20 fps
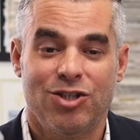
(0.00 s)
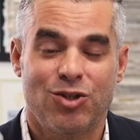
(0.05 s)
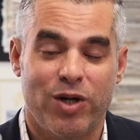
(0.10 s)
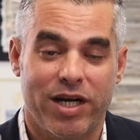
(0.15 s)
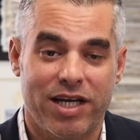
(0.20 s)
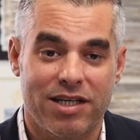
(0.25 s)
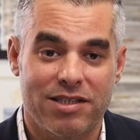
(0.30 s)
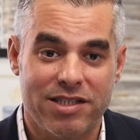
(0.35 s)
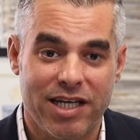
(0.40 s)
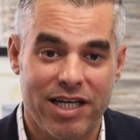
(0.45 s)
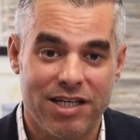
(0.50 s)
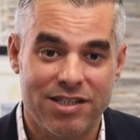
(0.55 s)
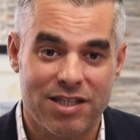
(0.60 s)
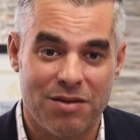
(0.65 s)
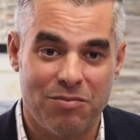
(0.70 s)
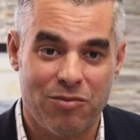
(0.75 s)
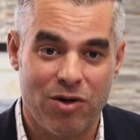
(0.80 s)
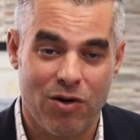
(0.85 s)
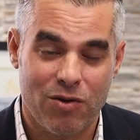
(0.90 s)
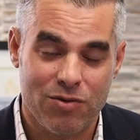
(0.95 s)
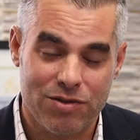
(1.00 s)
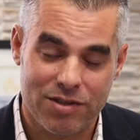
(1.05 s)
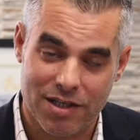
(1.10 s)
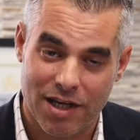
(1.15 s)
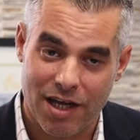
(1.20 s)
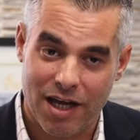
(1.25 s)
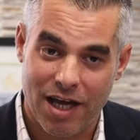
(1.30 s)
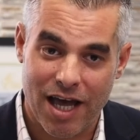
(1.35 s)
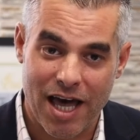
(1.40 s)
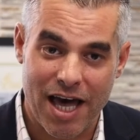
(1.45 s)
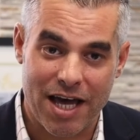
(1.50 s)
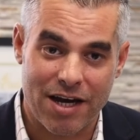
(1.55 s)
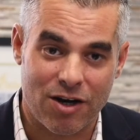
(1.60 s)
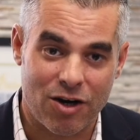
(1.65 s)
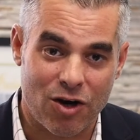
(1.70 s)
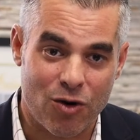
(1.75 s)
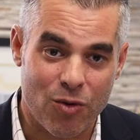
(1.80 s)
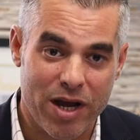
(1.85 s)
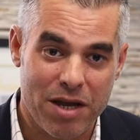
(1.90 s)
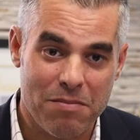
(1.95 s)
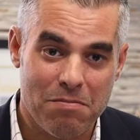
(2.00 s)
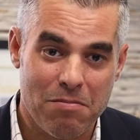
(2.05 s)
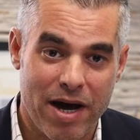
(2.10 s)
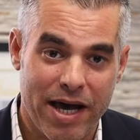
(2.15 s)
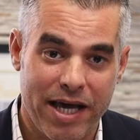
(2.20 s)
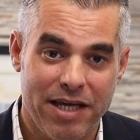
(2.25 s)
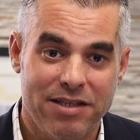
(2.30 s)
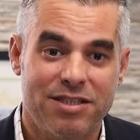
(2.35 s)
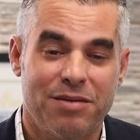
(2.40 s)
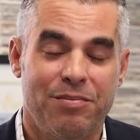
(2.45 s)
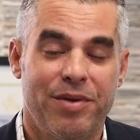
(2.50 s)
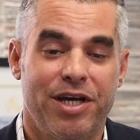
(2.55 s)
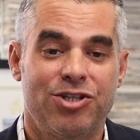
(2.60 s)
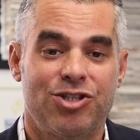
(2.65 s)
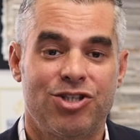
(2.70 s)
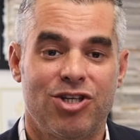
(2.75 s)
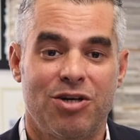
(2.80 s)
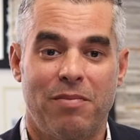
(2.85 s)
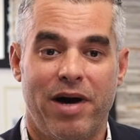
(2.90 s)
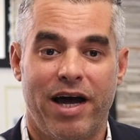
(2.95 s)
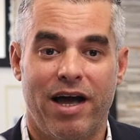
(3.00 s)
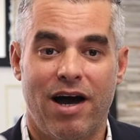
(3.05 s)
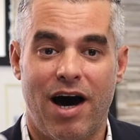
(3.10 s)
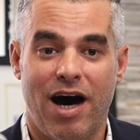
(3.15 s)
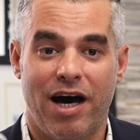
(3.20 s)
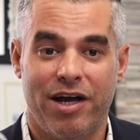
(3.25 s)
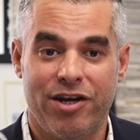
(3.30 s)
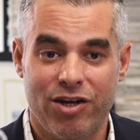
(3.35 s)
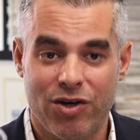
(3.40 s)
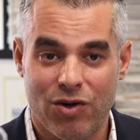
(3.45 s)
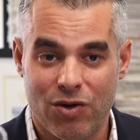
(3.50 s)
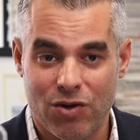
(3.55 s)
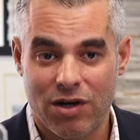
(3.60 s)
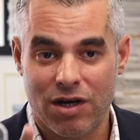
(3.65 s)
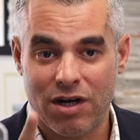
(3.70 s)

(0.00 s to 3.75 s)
so I can take some notes and a great mic to make sure my audio